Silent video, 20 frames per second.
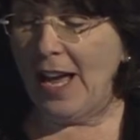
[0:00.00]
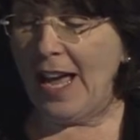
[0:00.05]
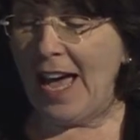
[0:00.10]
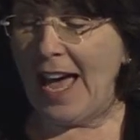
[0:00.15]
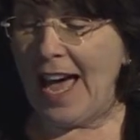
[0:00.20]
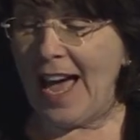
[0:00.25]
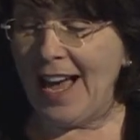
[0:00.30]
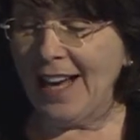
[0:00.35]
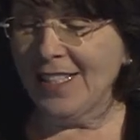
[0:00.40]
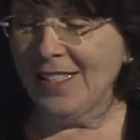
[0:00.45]

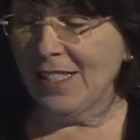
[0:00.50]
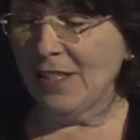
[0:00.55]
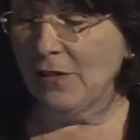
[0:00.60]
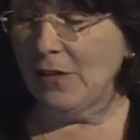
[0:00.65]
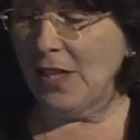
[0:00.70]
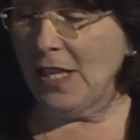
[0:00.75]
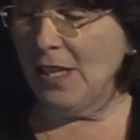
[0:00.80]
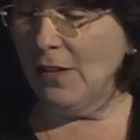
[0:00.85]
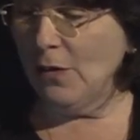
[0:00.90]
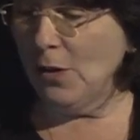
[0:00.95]

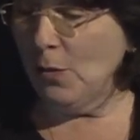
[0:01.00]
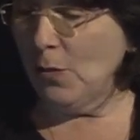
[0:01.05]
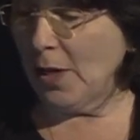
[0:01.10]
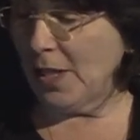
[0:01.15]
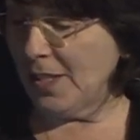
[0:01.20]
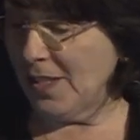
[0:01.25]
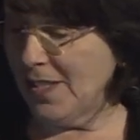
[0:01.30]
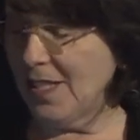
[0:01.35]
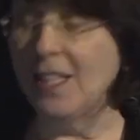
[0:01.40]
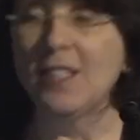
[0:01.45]
active even
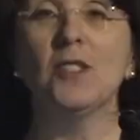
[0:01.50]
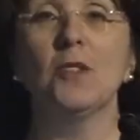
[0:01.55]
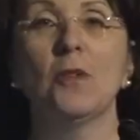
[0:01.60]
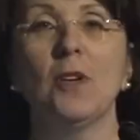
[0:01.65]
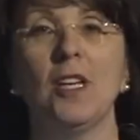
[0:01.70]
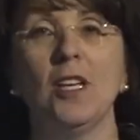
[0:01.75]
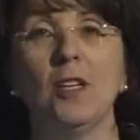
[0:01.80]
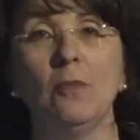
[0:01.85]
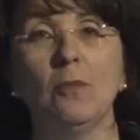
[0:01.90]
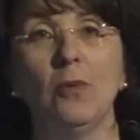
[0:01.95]
when
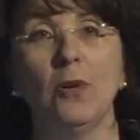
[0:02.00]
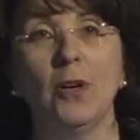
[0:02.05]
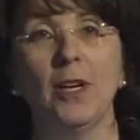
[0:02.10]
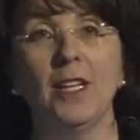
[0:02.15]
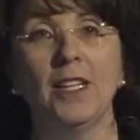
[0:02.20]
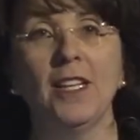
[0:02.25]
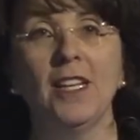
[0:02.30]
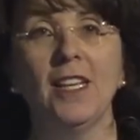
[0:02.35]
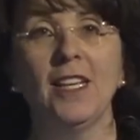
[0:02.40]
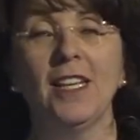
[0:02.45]
sensory
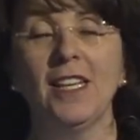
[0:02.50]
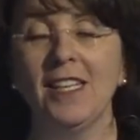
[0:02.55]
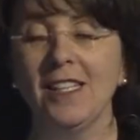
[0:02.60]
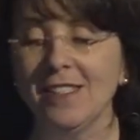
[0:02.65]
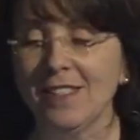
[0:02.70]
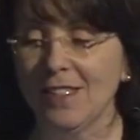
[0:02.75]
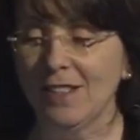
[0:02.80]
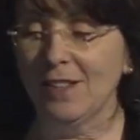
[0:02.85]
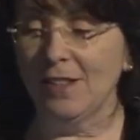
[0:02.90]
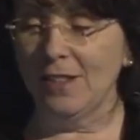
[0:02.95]
input
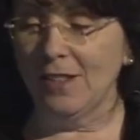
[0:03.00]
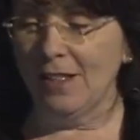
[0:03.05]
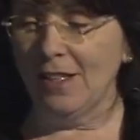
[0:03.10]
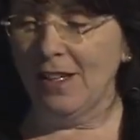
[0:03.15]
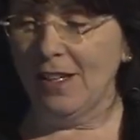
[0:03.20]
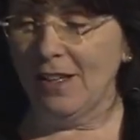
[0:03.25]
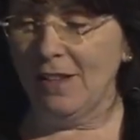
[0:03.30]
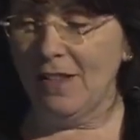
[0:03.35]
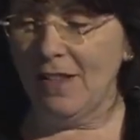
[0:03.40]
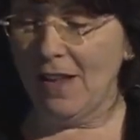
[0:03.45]
isn't
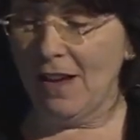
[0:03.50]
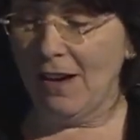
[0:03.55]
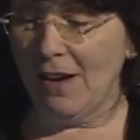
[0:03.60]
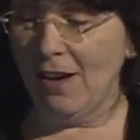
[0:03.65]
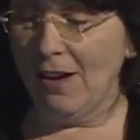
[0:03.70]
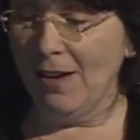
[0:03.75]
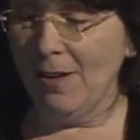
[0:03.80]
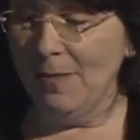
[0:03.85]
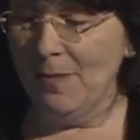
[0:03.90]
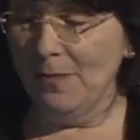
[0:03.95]

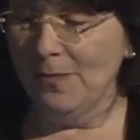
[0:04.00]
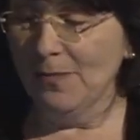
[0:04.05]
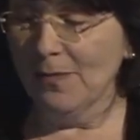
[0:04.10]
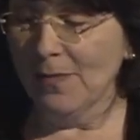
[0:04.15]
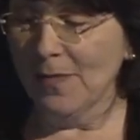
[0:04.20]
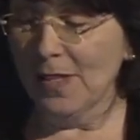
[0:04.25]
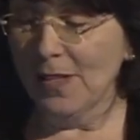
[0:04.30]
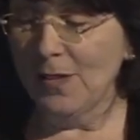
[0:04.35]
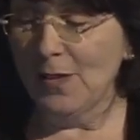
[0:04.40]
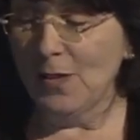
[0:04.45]
there.
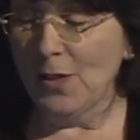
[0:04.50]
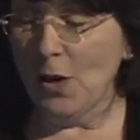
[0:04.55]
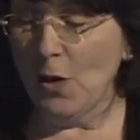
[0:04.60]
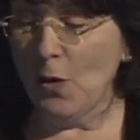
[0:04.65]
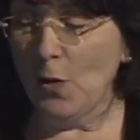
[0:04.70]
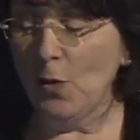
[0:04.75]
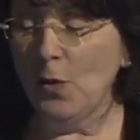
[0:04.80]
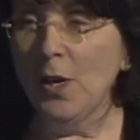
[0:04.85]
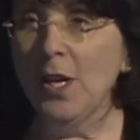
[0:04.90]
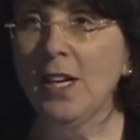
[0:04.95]

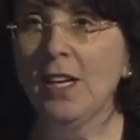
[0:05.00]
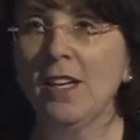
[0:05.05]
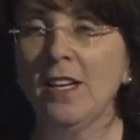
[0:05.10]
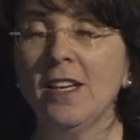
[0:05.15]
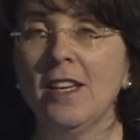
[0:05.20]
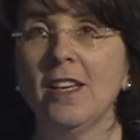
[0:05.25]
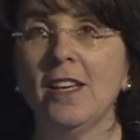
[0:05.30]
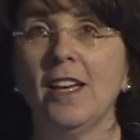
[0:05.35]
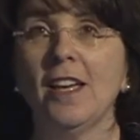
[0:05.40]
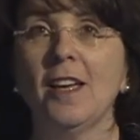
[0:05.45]
So
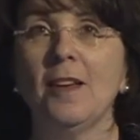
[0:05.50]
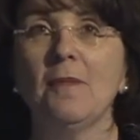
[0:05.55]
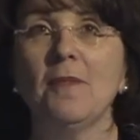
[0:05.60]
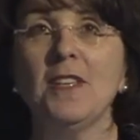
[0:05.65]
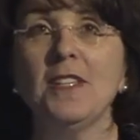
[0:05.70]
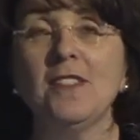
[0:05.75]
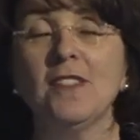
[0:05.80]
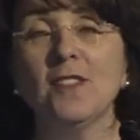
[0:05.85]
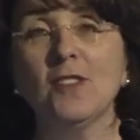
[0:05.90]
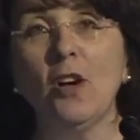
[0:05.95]

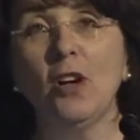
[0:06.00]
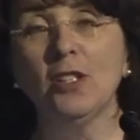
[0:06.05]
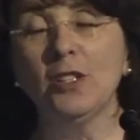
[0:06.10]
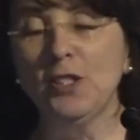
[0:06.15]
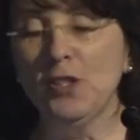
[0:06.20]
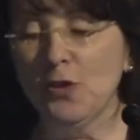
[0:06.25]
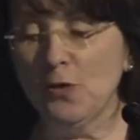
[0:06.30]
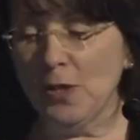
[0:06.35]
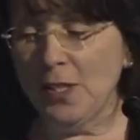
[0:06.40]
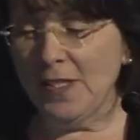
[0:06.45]
this is called
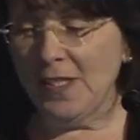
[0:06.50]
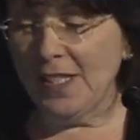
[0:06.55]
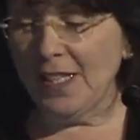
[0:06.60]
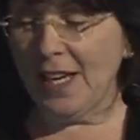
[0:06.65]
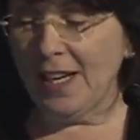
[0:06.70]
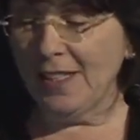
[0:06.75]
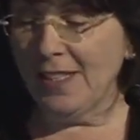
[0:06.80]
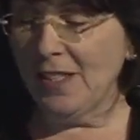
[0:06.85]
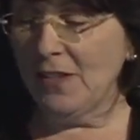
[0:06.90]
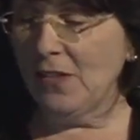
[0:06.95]
intrinsic
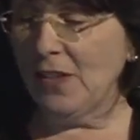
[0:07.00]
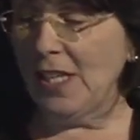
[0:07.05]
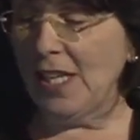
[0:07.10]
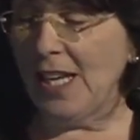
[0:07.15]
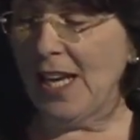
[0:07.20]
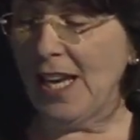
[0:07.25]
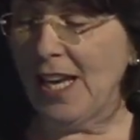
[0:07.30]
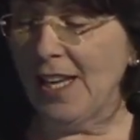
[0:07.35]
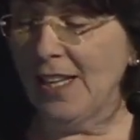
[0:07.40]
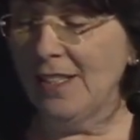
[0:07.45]

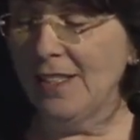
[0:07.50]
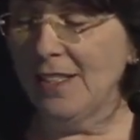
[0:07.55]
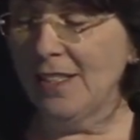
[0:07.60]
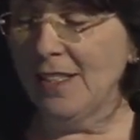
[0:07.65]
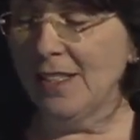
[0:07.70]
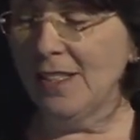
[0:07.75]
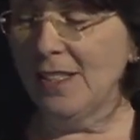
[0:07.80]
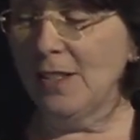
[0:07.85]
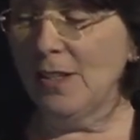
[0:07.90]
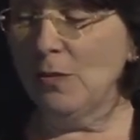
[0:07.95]
activity, and
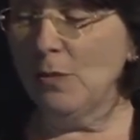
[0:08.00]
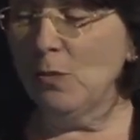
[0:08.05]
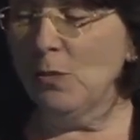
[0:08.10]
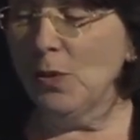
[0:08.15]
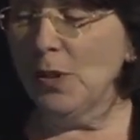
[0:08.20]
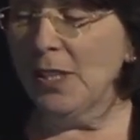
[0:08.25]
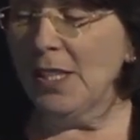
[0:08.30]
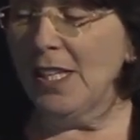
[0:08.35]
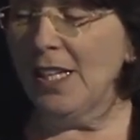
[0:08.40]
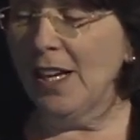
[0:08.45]

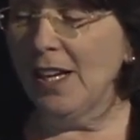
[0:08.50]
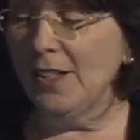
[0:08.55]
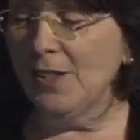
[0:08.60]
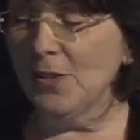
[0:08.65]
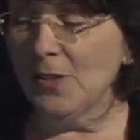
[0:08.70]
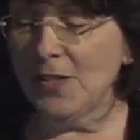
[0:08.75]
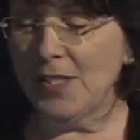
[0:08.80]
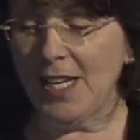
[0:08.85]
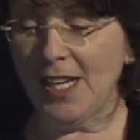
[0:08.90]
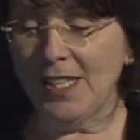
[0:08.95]
really
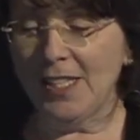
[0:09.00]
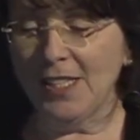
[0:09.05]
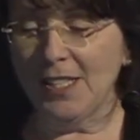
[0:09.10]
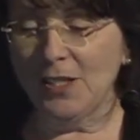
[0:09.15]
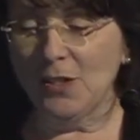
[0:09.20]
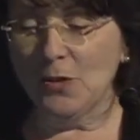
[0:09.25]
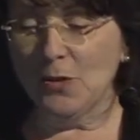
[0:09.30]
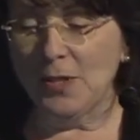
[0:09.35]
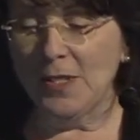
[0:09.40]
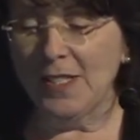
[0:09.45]
understanding
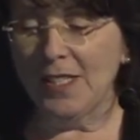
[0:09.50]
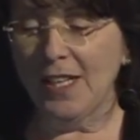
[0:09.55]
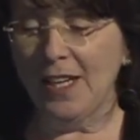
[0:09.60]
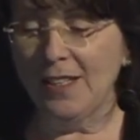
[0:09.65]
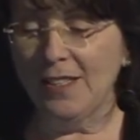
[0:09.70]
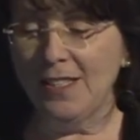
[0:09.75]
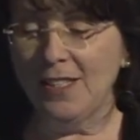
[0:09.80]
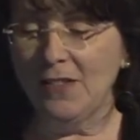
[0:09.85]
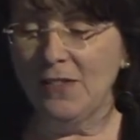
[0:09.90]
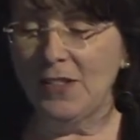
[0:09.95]
intrinsic
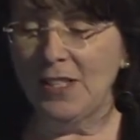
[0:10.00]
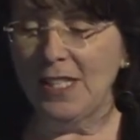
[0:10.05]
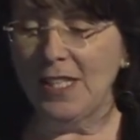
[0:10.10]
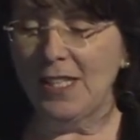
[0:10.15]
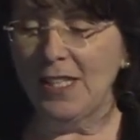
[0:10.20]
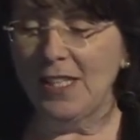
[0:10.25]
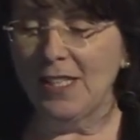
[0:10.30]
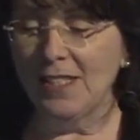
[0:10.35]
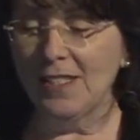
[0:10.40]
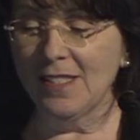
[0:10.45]

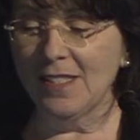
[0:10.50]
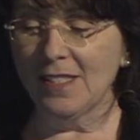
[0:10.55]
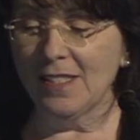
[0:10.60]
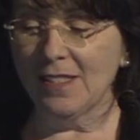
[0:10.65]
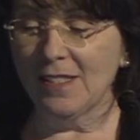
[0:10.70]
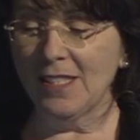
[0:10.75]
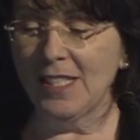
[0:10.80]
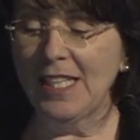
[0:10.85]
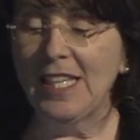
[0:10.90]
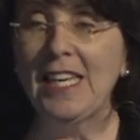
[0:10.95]
activity is
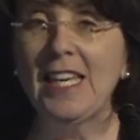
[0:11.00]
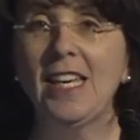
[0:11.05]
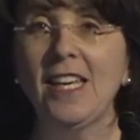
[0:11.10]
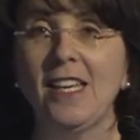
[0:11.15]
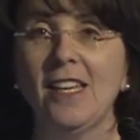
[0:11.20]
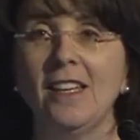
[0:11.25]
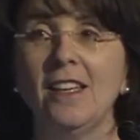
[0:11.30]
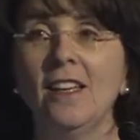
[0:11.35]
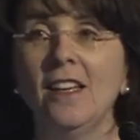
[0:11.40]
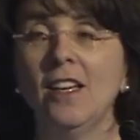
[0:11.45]
the
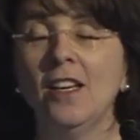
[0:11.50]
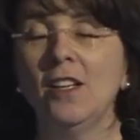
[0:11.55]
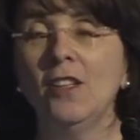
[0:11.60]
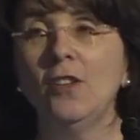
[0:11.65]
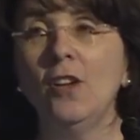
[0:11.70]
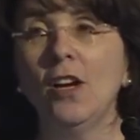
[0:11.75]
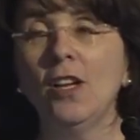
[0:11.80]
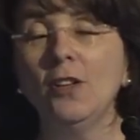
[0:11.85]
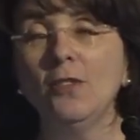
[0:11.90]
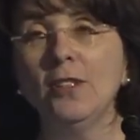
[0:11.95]
key
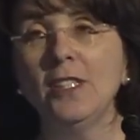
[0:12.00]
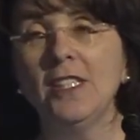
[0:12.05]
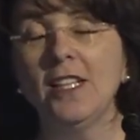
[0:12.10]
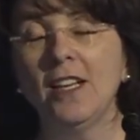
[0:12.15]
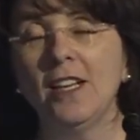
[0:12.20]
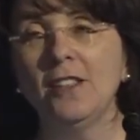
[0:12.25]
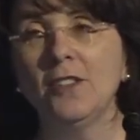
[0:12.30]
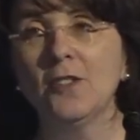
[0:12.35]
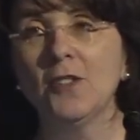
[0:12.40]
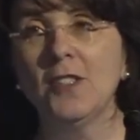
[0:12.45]
not only to
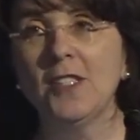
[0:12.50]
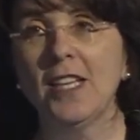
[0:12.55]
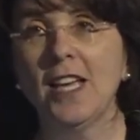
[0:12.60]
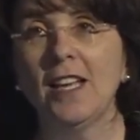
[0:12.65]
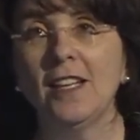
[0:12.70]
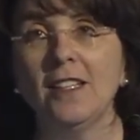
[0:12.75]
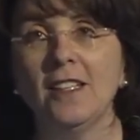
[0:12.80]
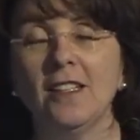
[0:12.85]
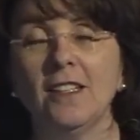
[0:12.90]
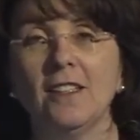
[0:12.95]

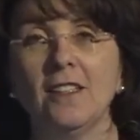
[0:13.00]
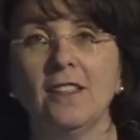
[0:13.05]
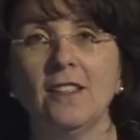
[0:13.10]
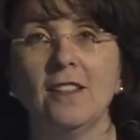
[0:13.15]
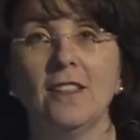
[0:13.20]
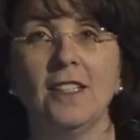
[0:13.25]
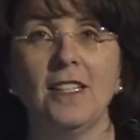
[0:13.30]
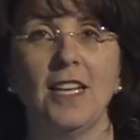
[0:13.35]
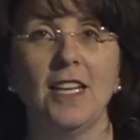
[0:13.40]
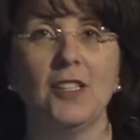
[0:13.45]
understanding
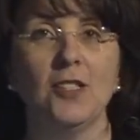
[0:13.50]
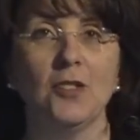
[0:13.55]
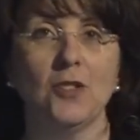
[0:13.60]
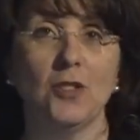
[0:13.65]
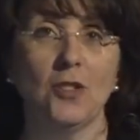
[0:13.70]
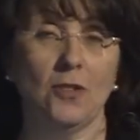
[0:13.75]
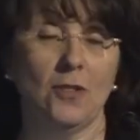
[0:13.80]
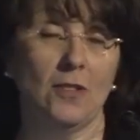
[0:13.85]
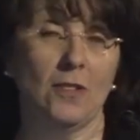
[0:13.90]
the nature